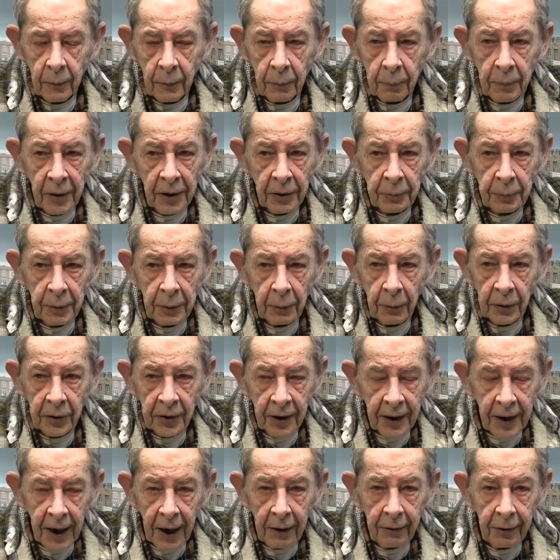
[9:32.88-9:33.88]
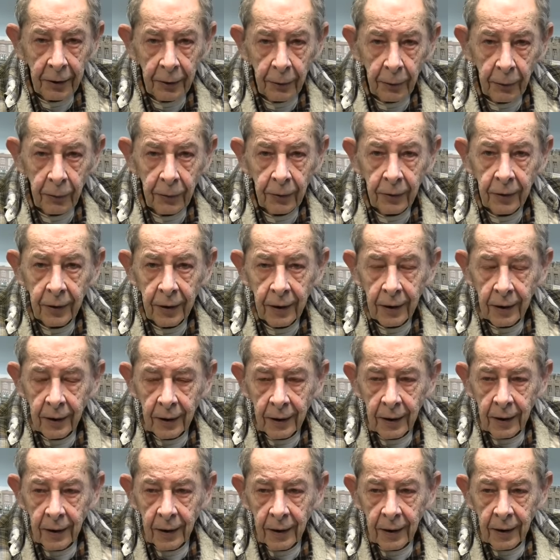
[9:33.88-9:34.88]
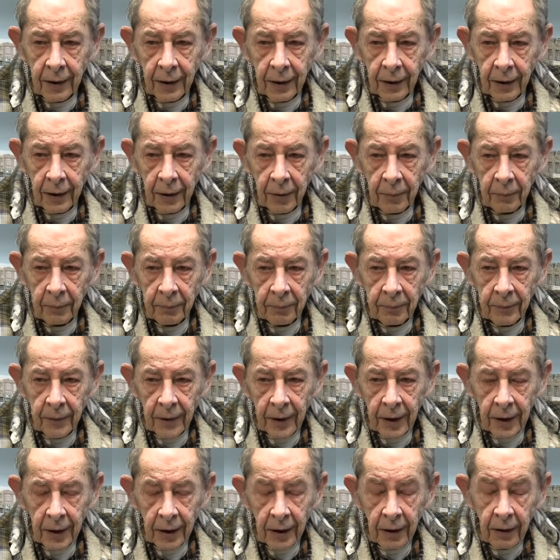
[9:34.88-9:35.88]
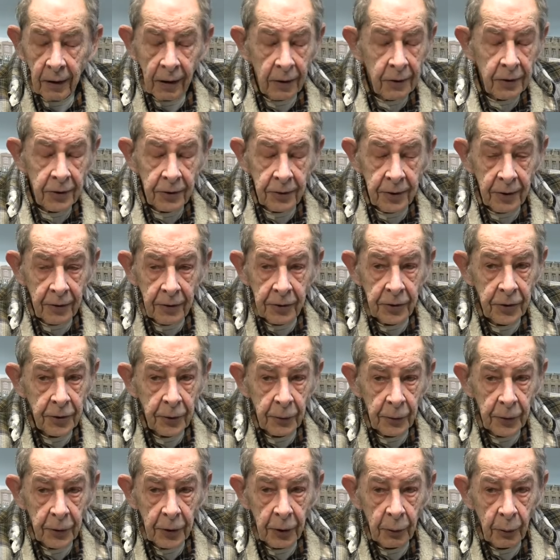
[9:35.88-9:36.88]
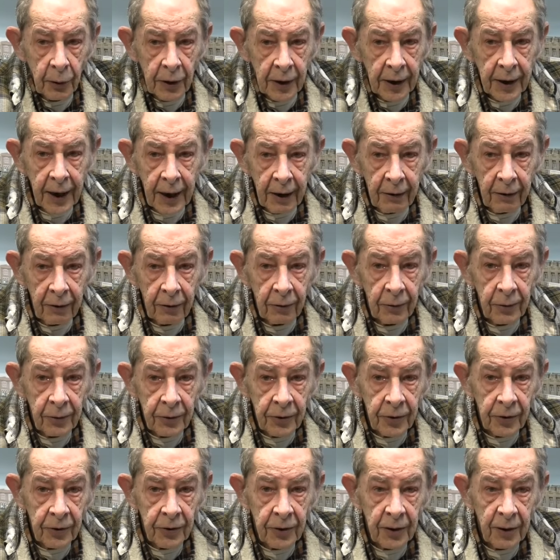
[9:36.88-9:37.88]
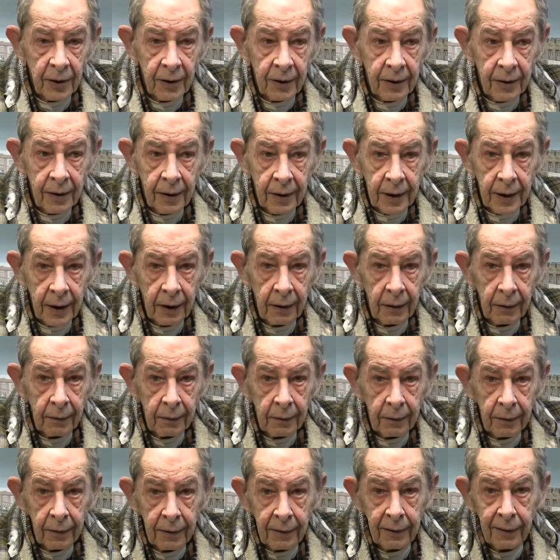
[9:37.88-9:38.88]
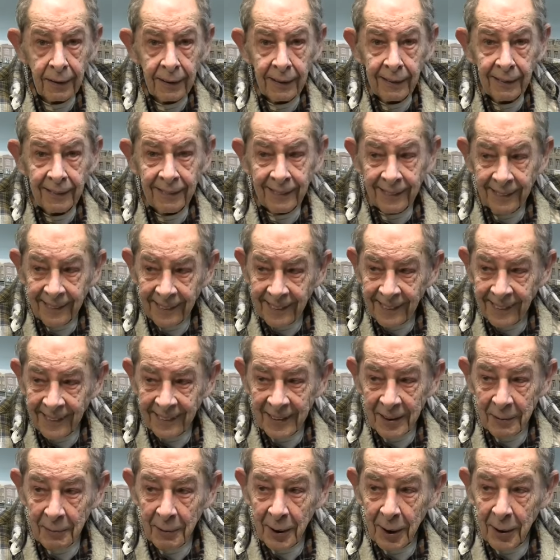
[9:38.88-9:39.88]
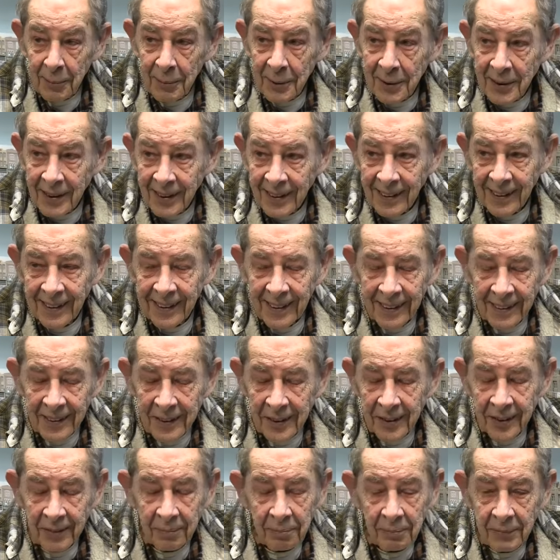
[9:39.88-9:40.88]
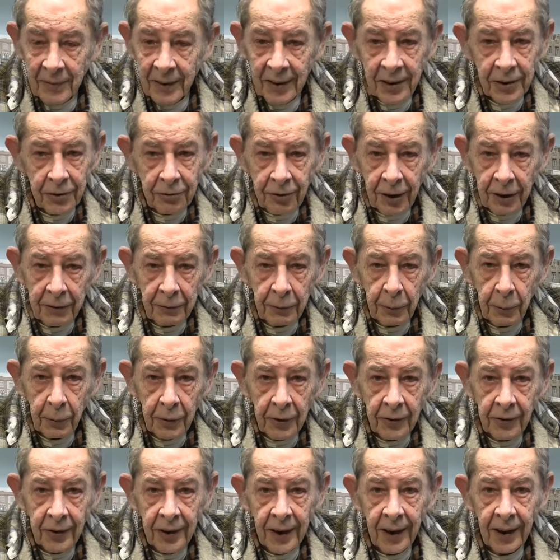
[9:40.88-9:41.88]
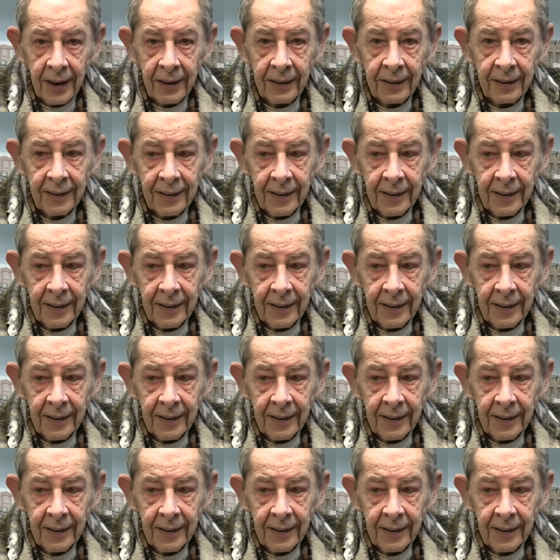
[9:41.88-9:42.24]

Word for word: makes me want to carry on. Um, and I, I, I, still do want to carry on, it's just that I can't at the moment. It's straightforward as that.